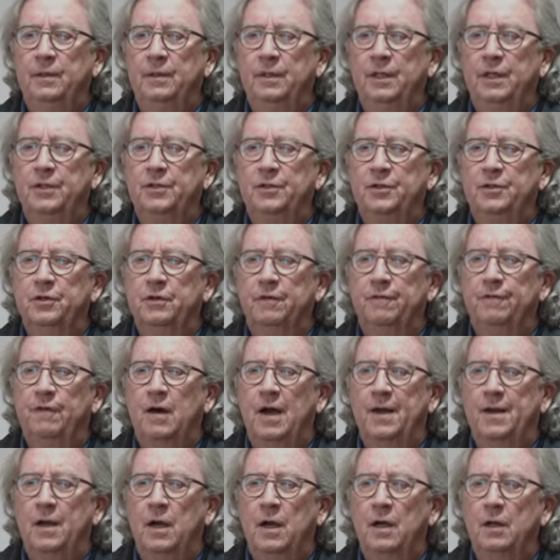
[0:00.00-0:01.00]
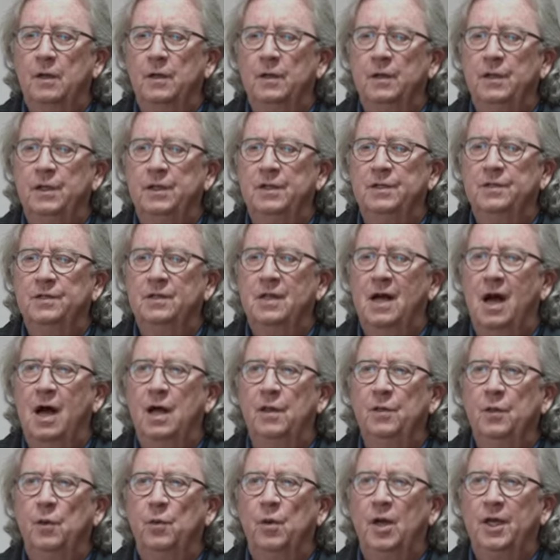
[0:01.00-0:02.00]
Institute of Fine Art is
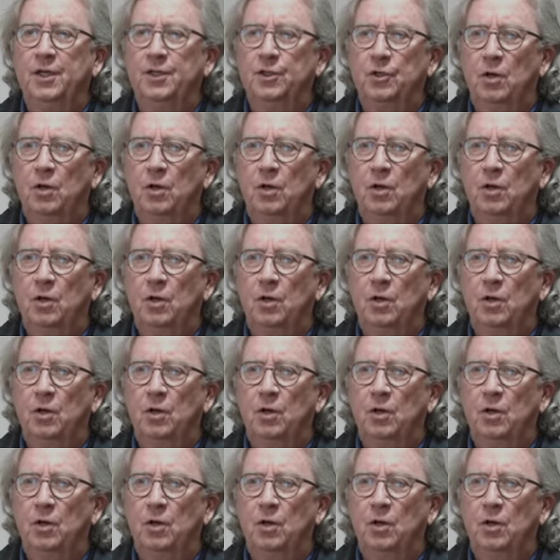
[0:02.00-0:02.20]
on the right